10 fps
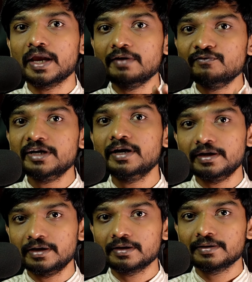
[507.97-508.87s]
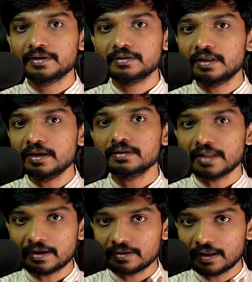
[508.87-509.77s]
evident thing
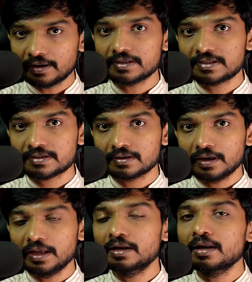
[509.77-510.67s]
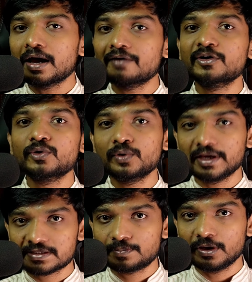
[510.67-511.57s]
that there is in our own
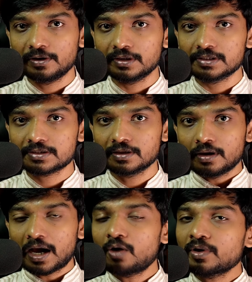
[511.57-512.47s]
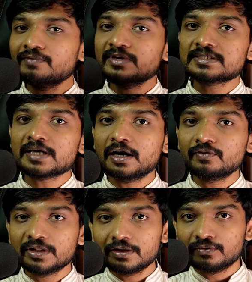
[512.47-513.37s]
experience. How can we start
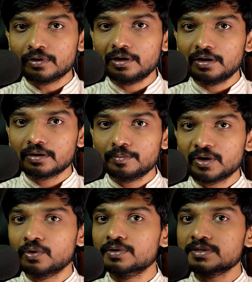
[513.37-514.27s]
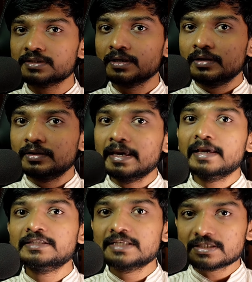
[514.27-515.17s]
with the world? Because the
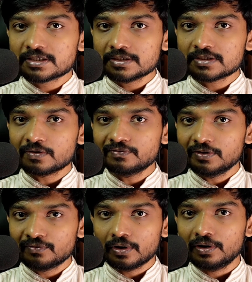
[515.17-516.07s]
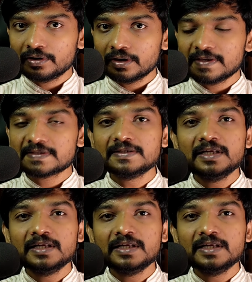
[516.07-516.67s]
existence of the world is